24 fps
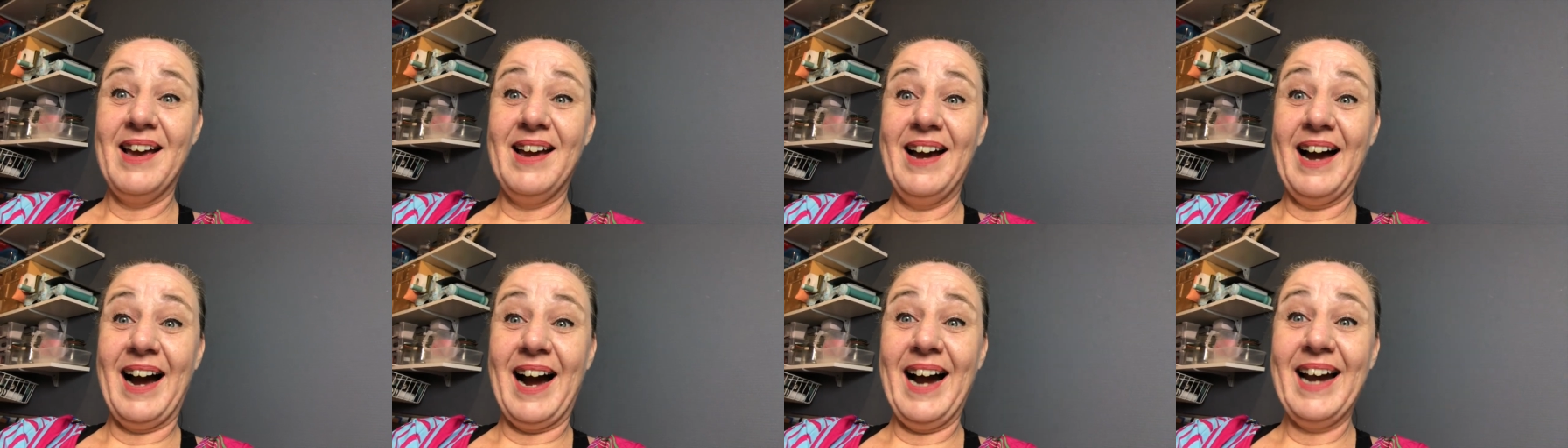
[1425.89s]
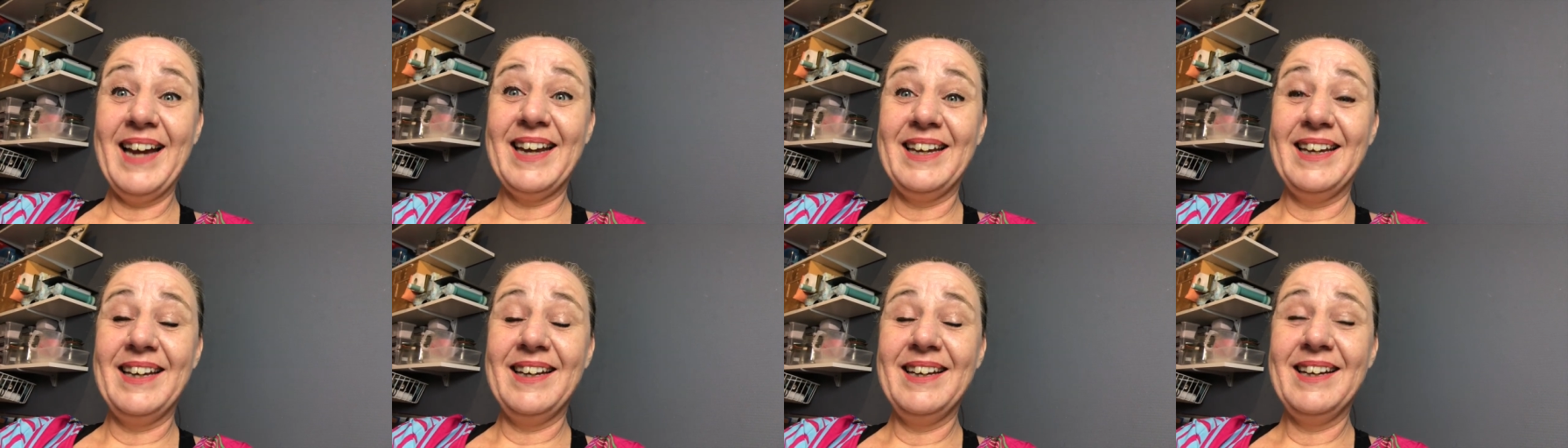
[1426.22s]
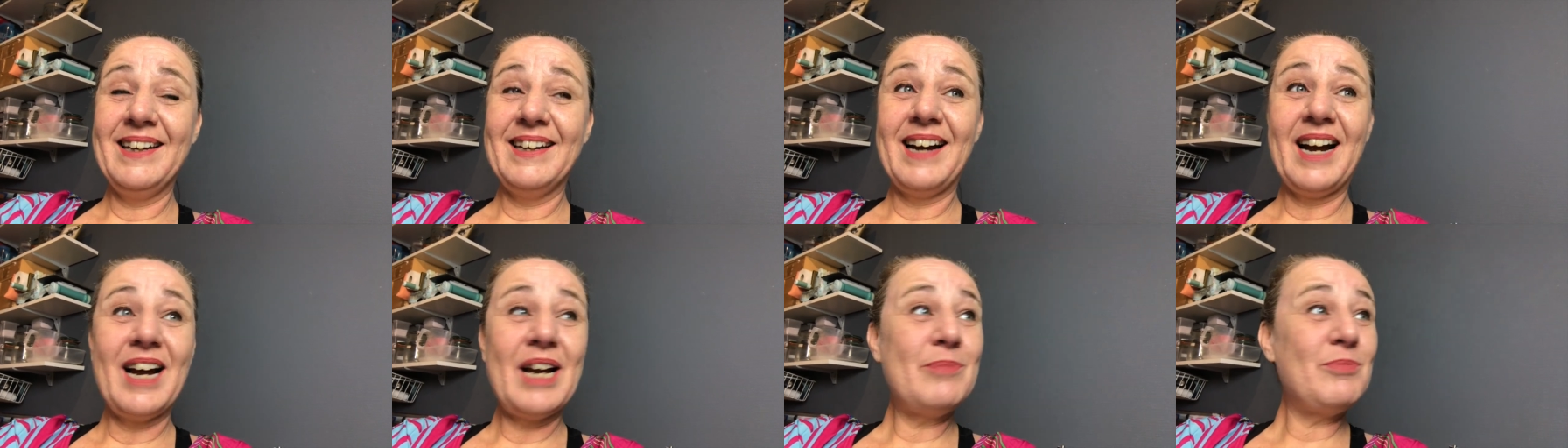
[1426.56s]
Hi,
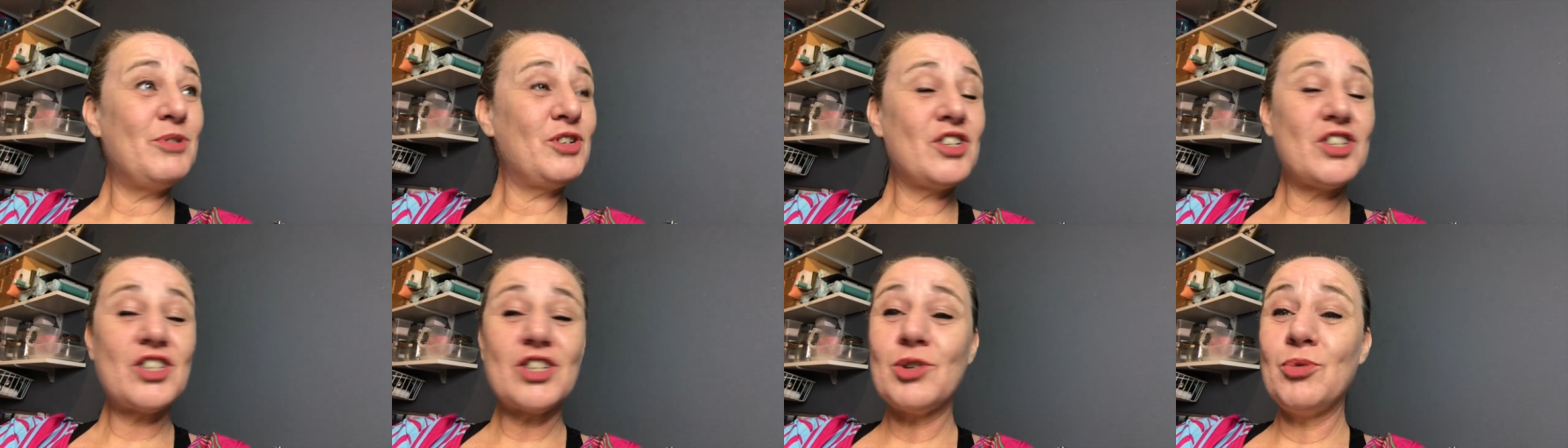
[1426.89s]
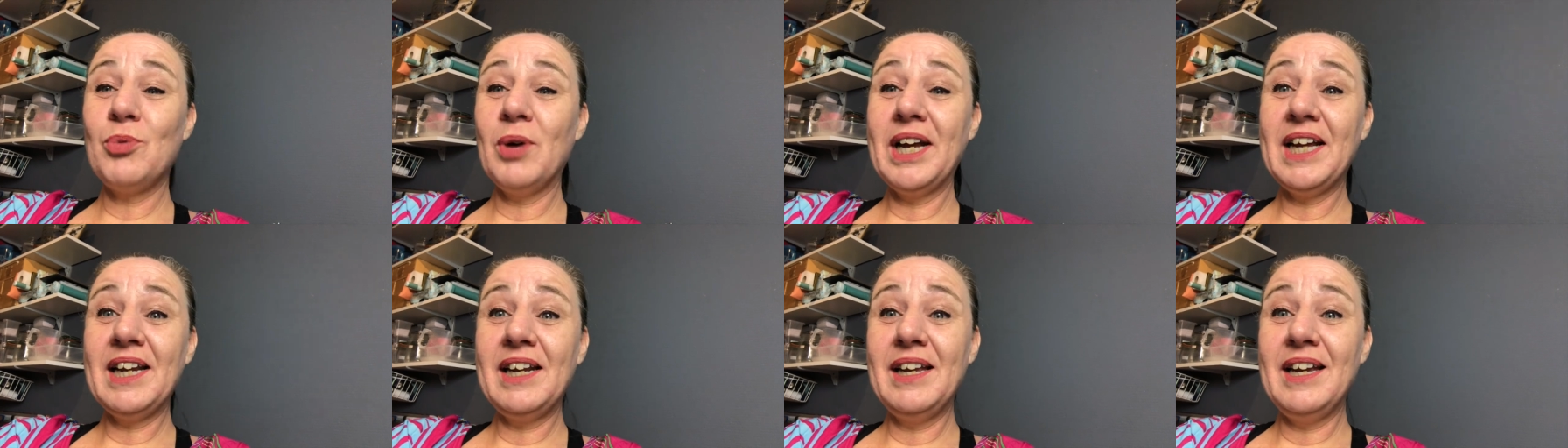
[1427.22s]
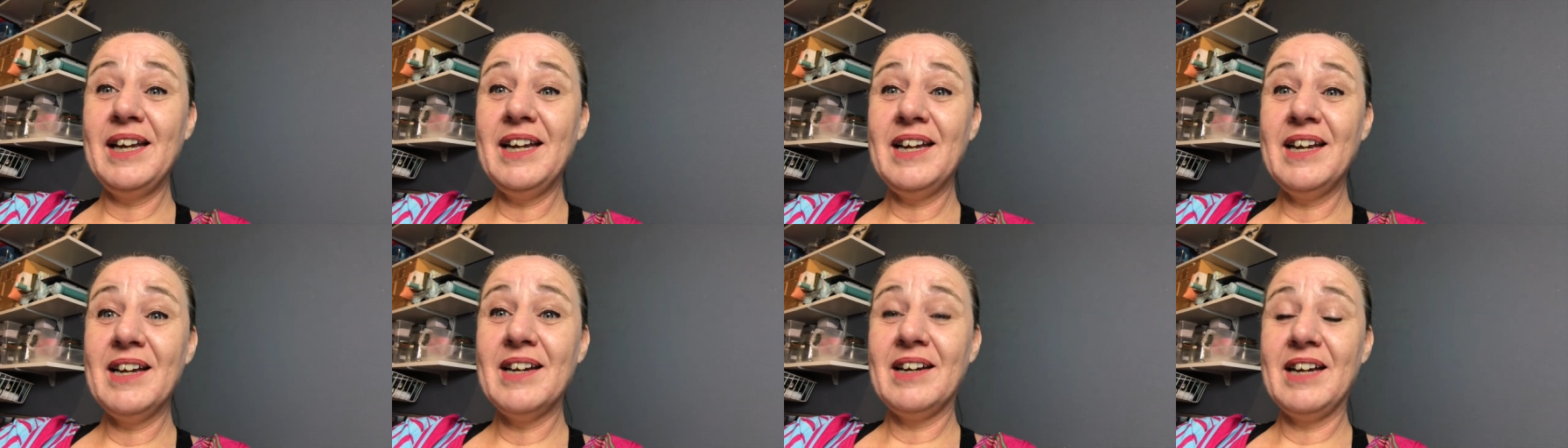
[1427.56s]
I'm just quickly